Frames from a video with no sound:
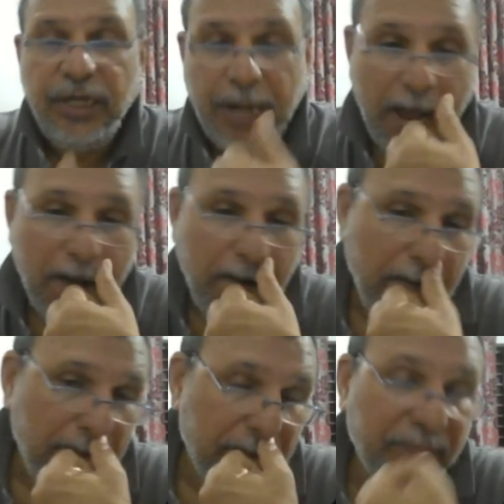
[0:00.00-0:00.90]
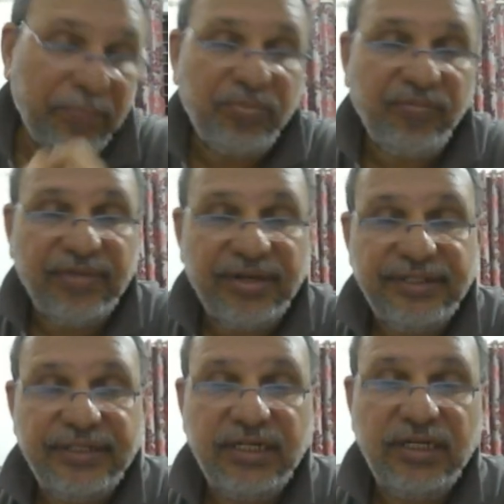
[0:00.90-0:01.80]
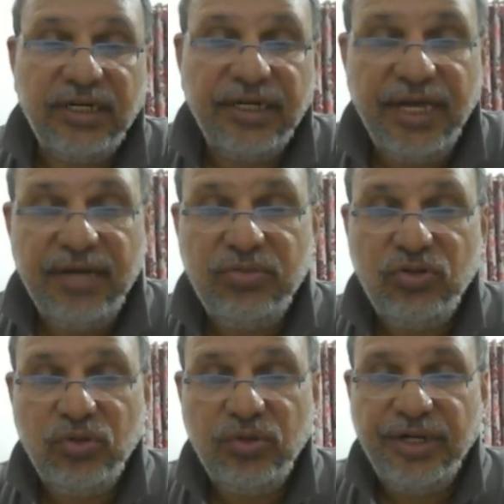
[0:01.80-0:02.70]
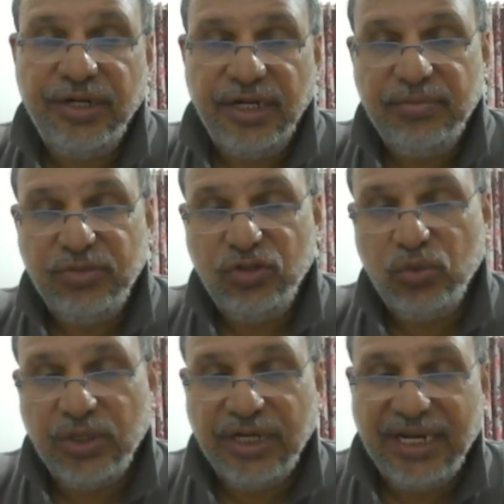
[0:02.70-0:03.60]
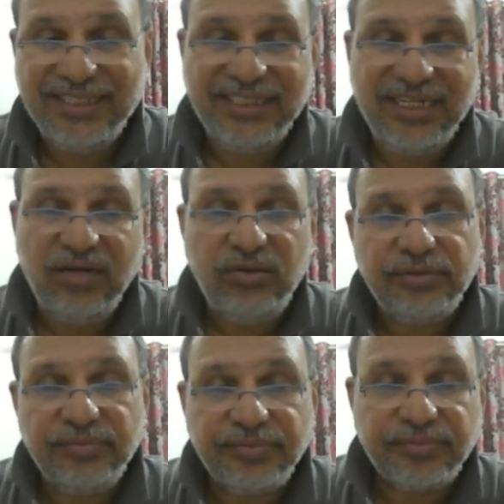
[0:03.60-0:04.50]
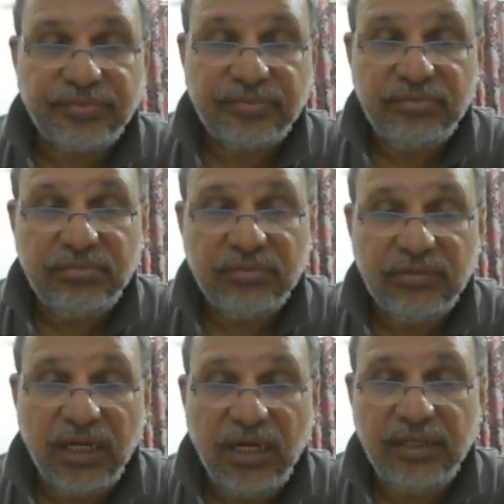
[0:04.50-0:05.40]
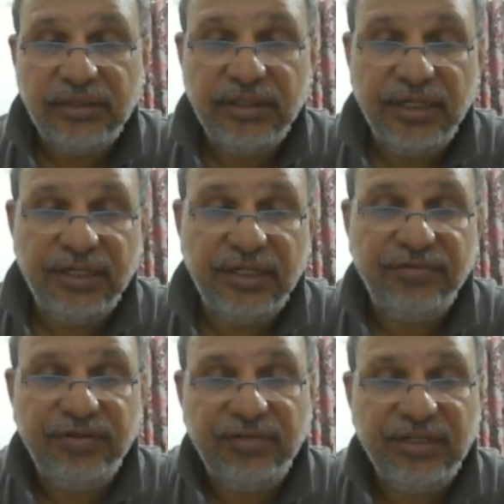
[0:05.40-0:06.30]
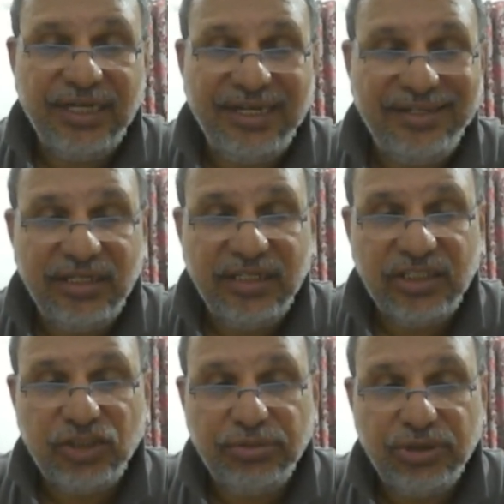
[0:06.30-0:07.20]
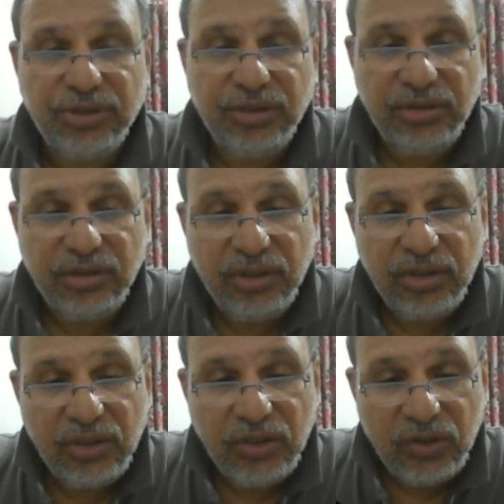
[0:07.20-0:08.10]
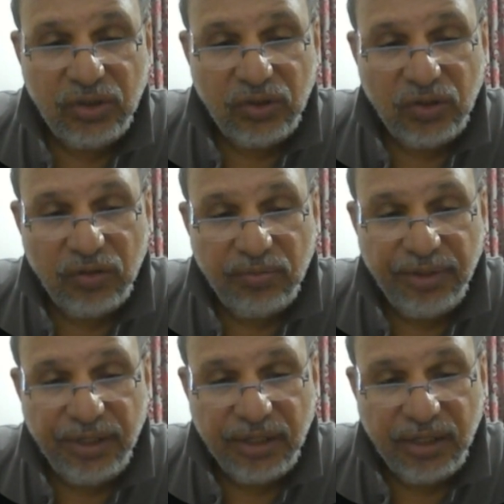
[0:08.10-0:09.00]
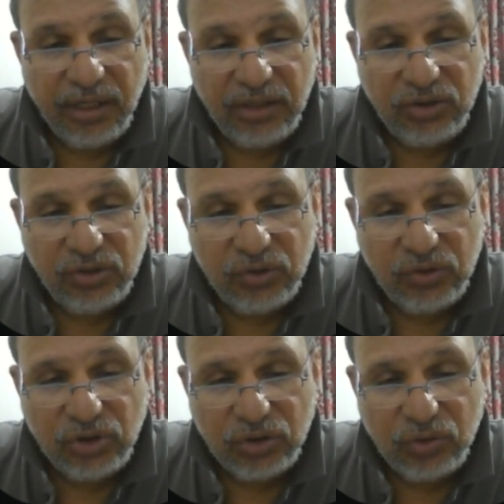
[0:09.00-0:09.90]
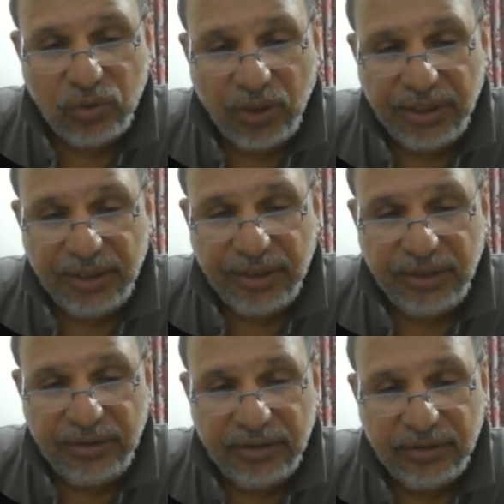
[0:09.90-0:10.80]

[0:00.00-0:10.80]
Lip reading: Now m2 and m2 would cancel out and we will get the expression omega 2 squared